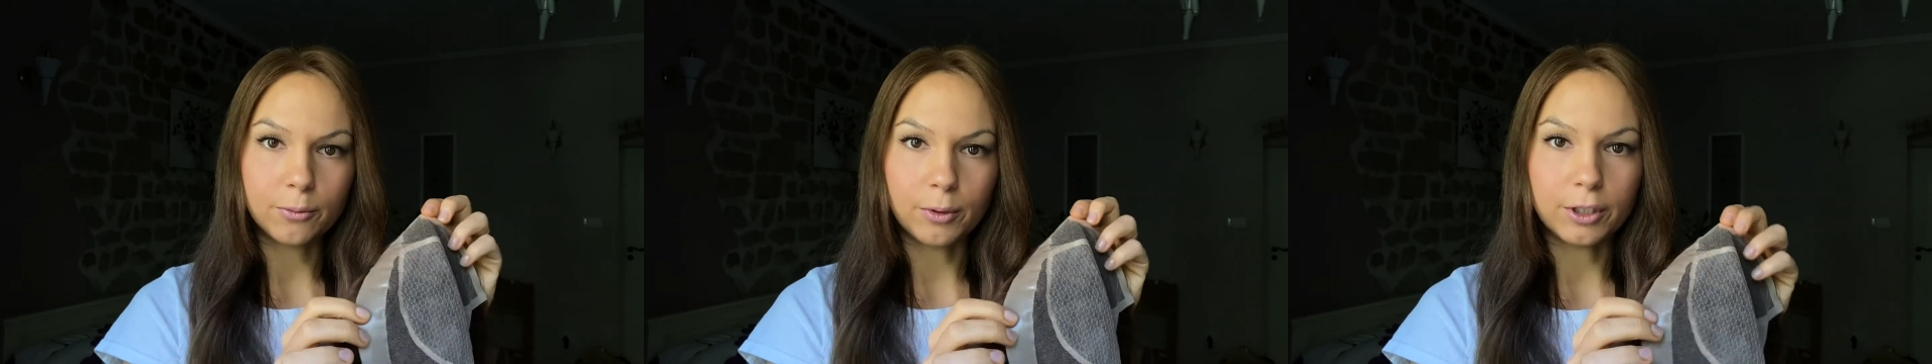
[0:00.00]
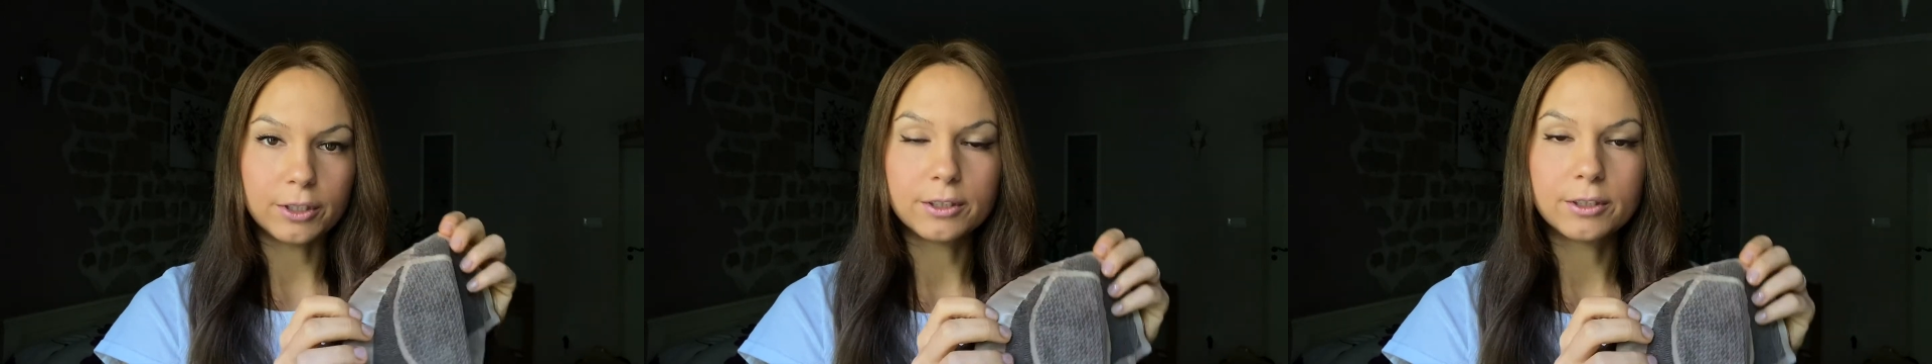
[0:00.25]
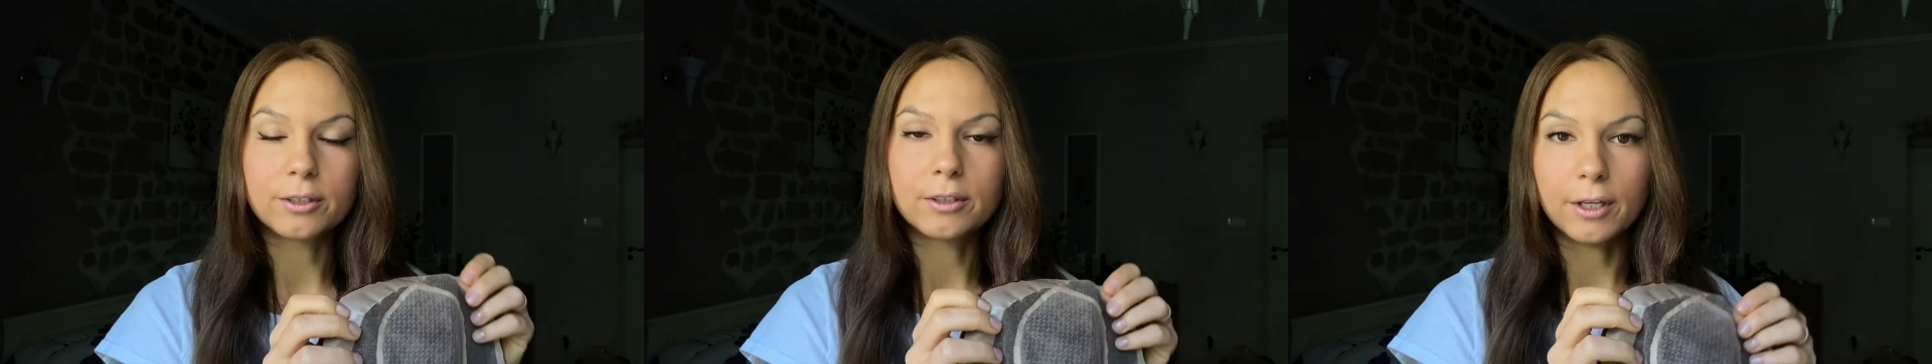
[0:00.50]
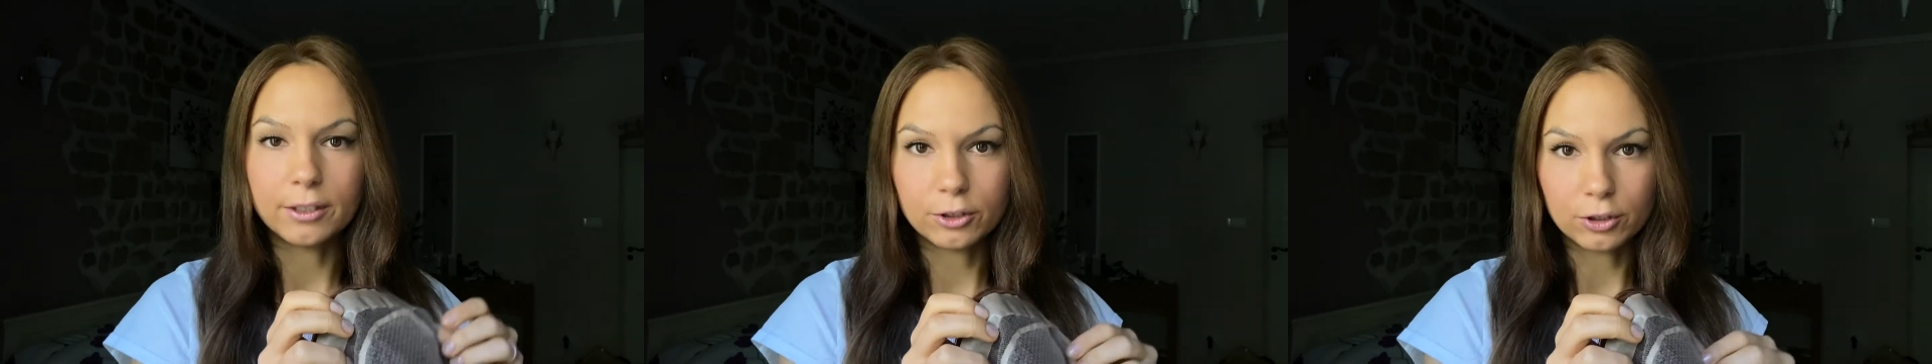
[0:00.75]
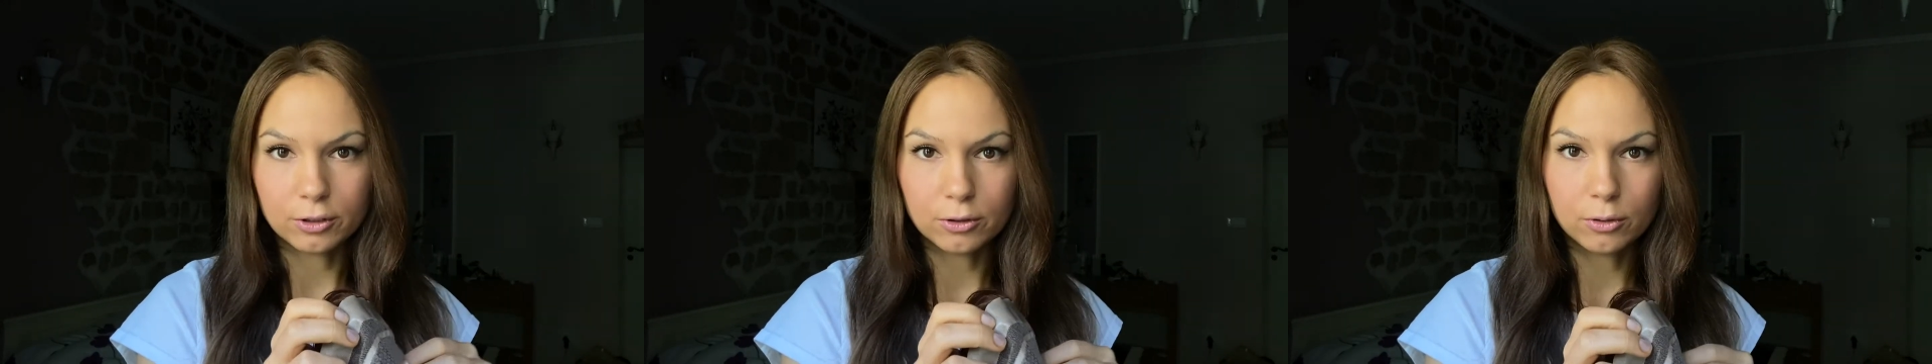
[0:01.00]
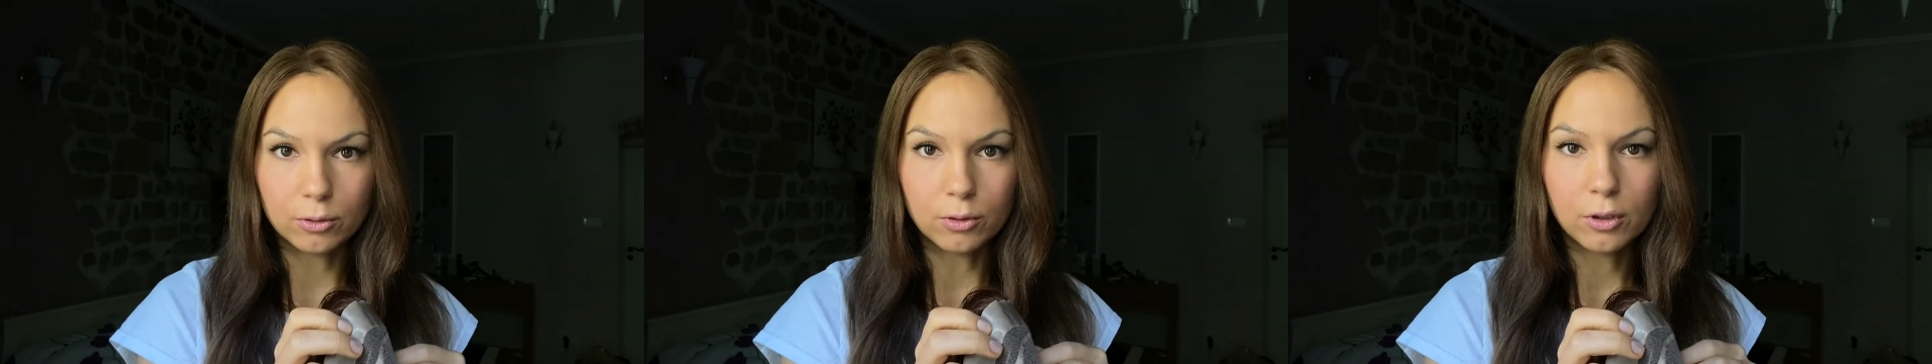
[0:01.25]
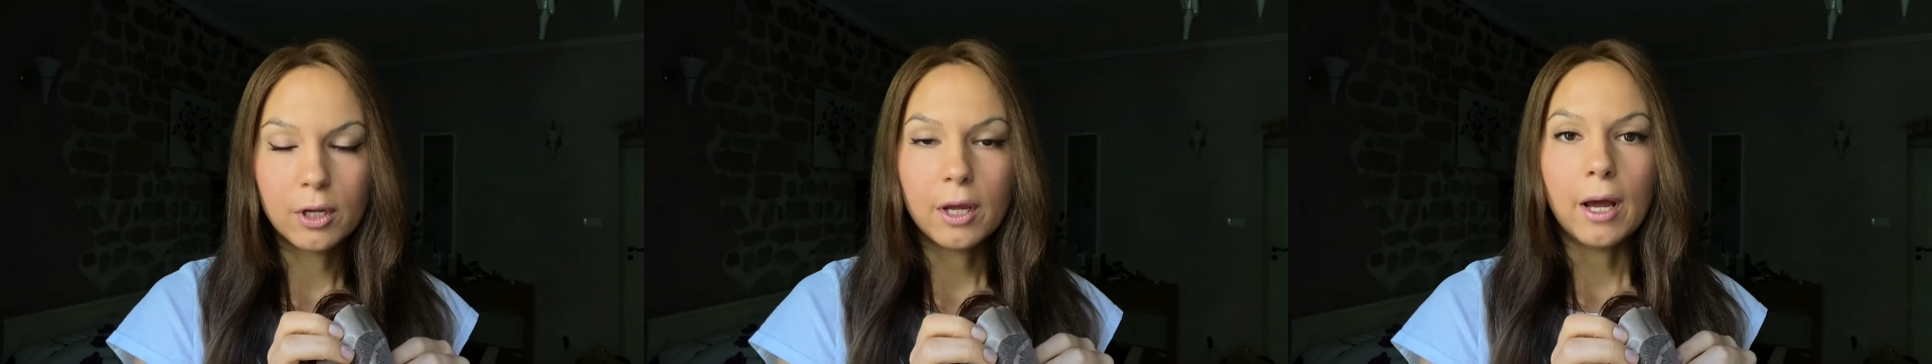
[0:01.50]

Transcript: where it attaches to.